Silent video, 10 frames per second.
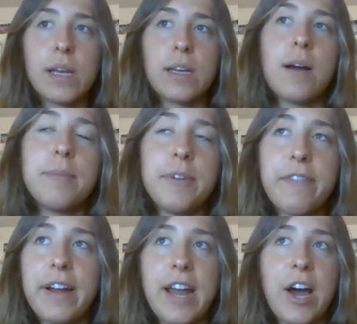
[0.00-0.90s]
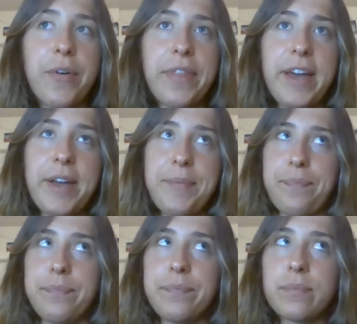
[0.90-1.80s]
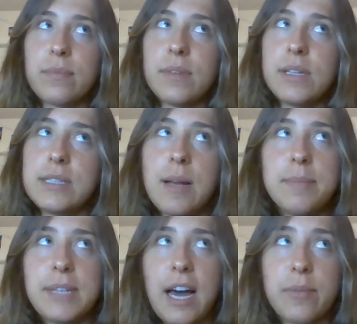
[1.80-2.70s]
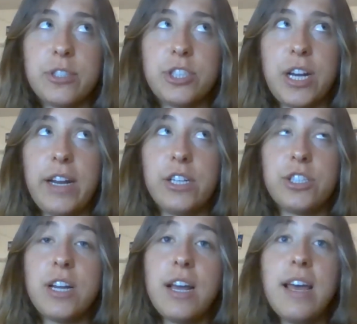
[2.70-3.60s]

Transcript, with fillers: come to find out that some data was changed,